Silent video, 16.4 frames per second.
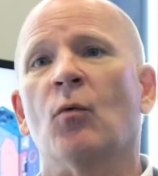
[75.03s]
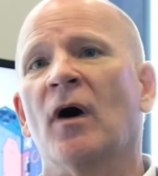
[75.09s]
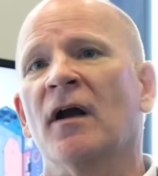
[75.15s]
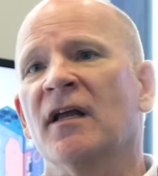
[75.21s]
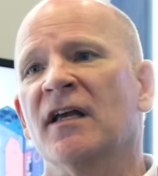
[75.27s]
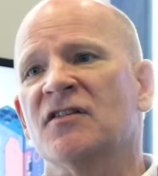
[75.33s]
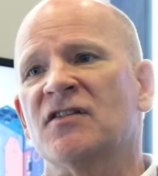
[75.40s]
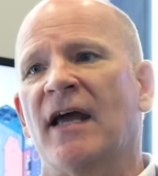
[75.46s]

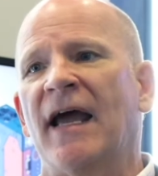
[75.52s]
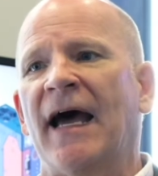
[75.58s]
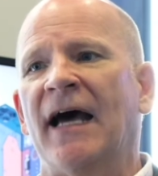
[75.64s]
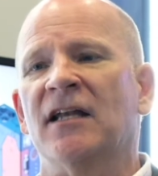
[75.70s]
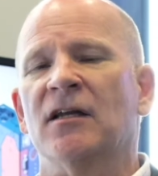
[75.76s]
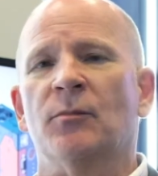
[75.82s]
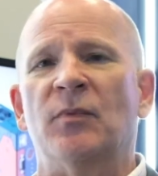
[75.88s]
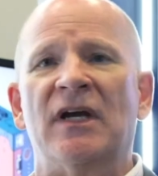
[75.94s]
One is it
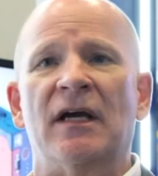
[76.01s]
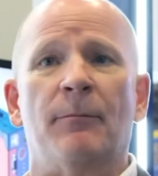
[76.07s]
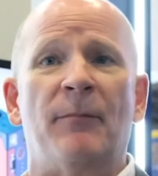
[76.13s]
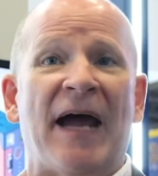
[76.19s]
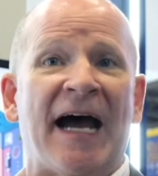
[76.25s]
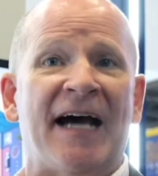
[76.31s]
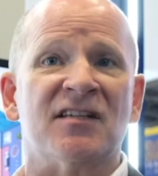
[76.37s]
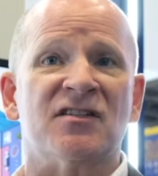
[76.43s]
had to be
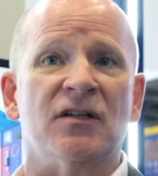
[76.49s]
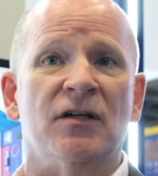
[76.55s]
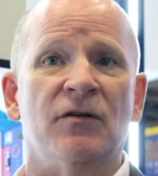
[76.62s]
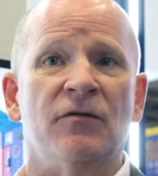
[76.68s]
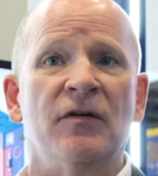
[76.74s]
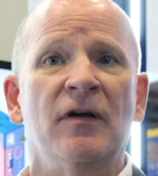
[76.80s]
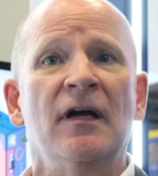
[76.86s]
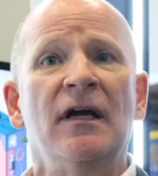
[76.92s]

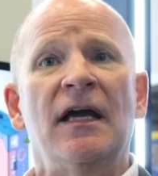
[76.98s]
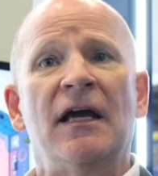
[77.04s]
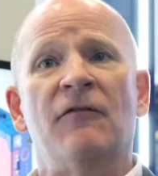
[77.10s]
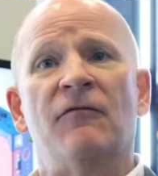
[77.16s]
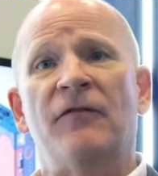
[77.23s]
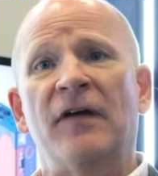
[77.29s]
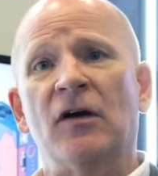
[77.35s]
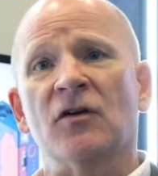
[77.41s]
passive
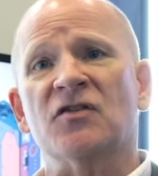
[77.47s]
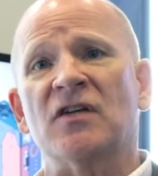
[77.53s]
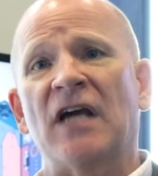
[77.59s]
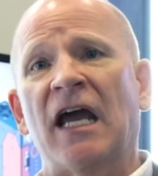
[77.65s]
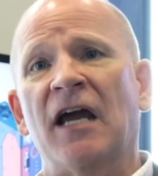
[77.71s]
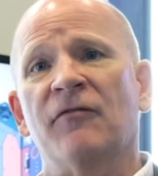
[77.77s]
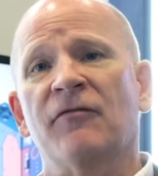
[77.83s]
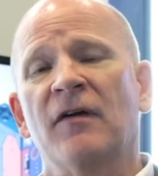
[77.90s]
and
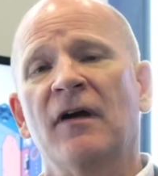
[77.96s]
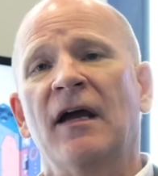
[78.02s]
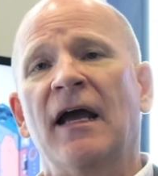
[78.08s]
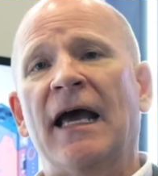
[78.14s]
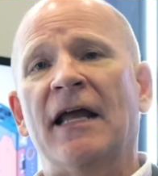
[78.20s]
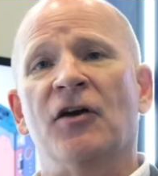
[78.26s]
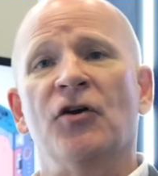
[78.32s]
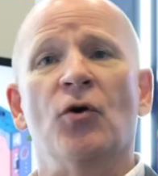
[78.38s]
fail-safe,
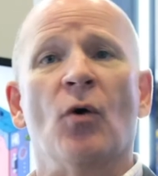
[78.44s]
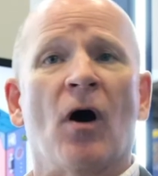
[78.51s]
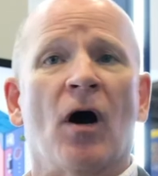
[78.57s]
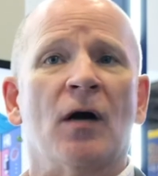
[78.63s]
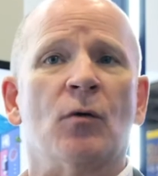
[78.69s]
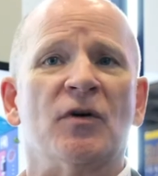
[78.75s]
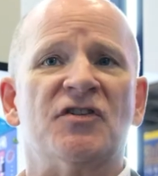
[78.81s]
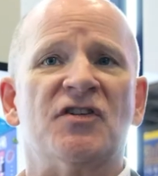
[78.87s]
and a new
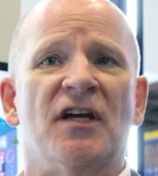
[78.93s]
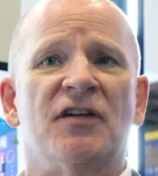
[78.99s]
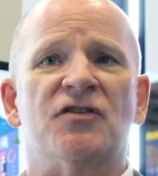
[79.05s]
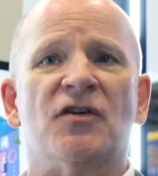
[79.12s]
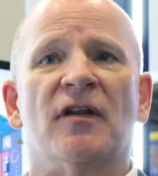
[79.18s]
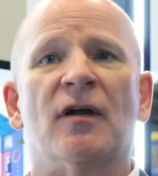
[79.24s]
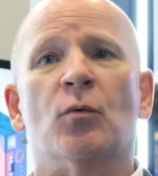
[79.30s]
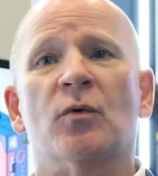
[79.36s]
hardware
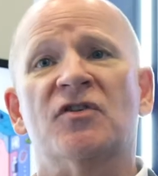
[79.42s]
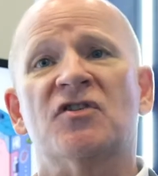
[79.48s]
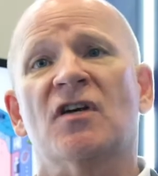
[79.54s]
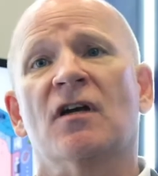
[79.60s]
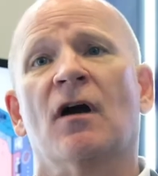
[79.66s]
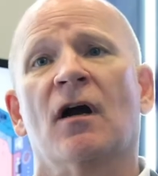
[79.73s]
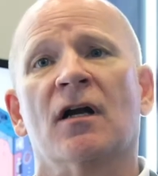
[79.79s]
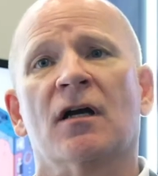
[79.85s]
sensor that would
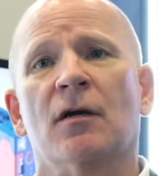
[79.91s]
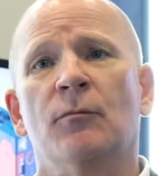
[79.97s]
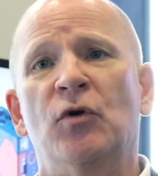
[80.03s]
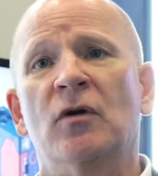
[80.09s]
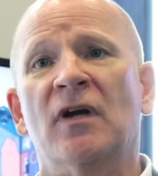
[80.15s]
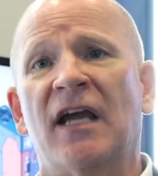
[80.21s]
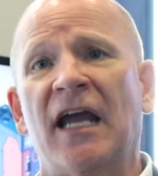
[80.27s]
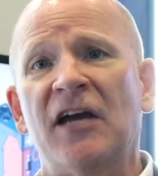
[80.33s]
sit on a
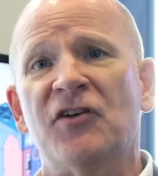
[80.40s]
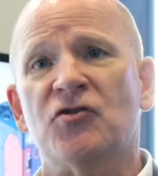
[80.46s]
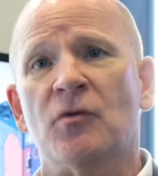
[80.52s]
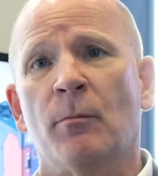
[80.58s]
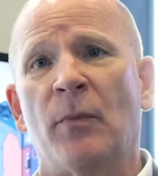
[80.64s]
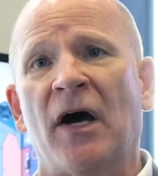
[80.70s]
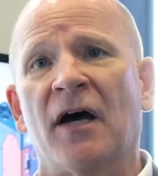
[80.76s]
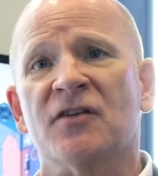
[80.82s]

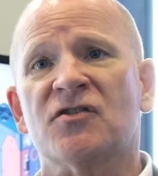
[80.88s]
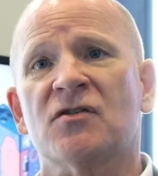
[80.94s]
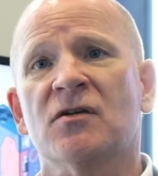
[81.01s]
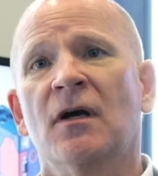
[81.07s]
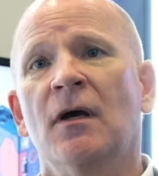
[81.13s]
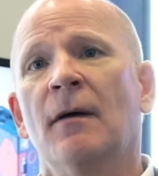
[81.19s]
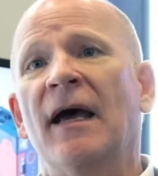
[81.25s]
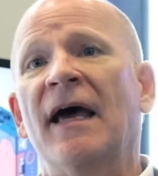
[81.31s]
communication bus
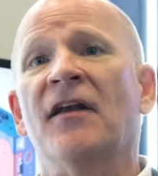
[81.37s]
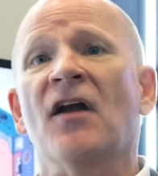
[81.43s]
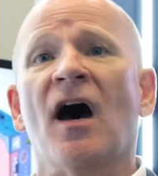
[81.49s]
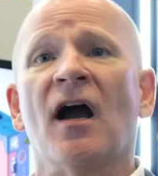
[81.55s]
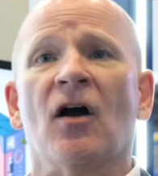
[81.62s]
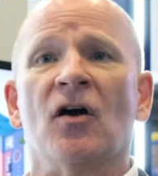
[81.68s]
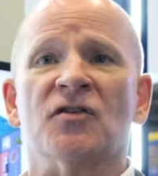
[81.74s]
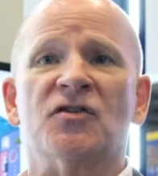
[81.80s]
and
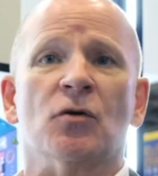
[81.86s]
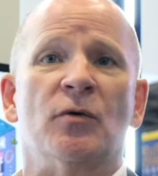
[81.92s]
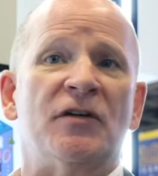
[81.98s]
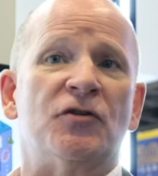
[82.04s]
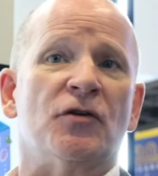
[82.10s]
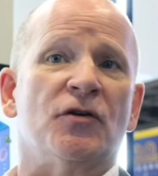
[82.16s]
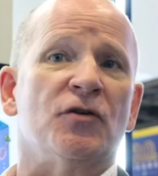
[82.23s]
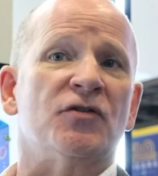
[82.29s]
not also
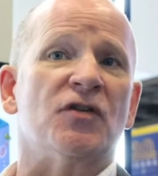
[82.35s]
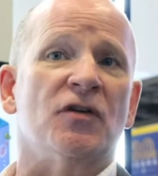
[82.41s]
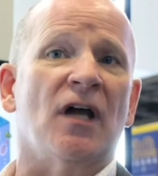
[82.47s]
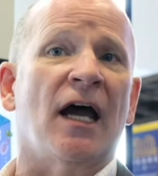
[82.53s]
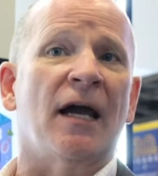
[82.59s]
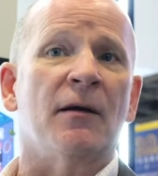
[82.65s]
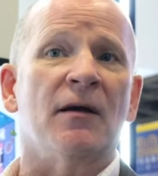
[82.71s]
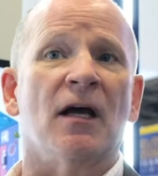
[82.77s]
introduce
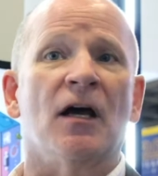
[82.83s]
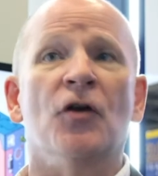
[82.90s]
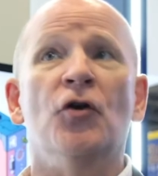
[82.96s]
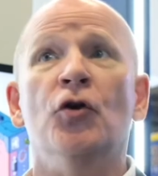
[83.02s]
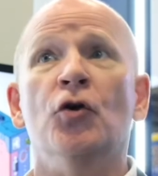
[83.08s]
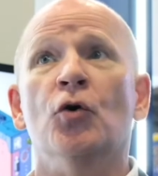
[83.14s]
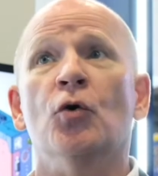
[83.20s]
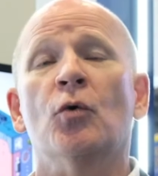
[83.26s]
a
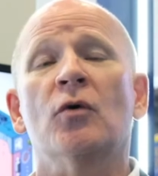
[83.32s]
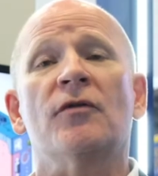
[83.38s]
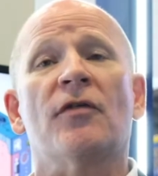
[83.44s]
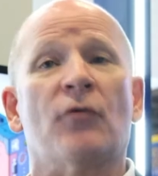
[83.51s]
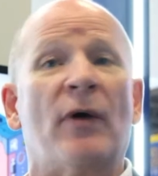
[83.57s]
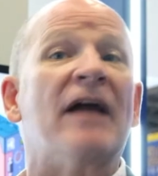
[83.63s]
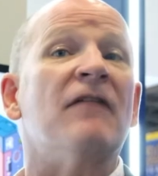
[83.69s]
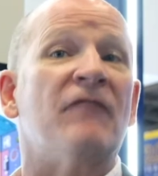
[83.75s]
new
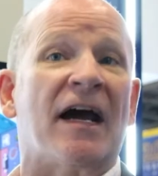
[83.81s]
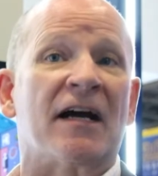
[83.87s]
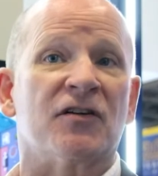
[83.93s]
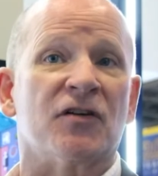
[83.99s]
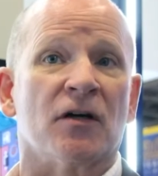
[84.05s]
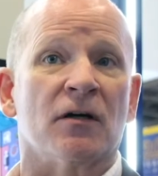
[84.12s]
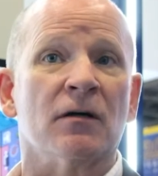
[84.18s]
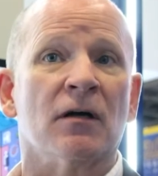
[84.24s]
threat
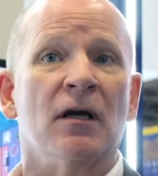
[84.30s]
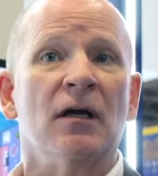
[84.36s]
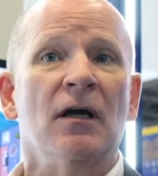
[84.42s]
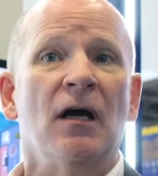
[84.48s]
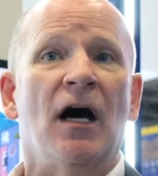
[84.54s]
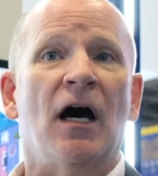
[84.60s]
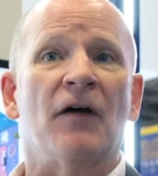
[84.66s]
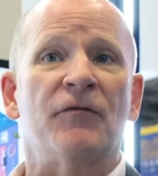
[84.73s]
vector
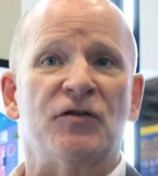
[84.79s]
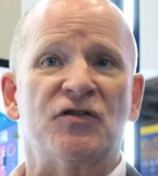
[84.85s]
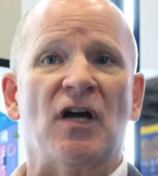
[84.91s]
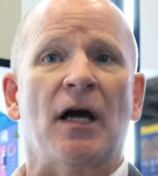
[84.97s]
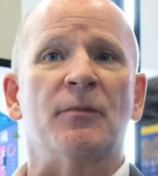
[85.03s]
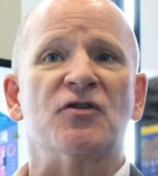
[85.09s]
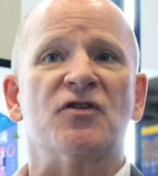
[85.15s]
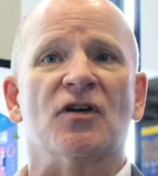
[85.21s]
for
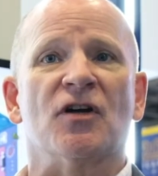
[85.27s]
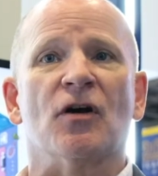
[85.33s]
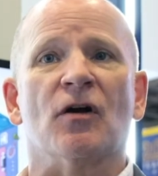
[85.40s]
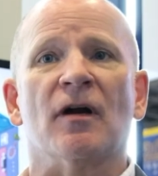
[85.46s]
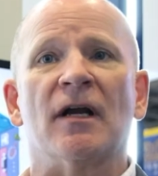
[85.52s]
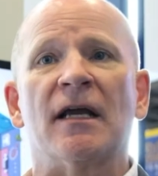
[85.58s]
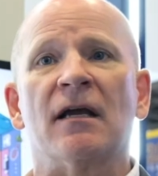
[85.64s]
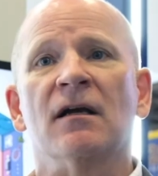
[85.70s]

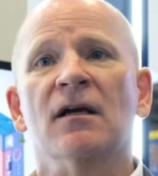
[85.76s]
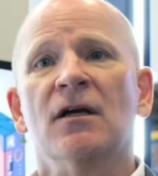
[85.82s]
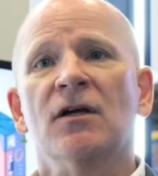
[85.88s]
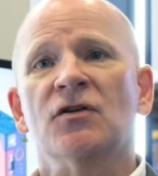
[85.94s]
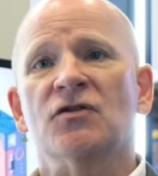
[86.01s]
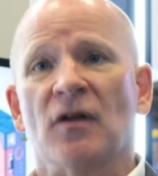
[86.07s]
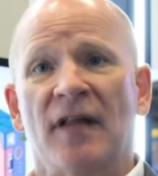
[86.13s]
cybersecurity.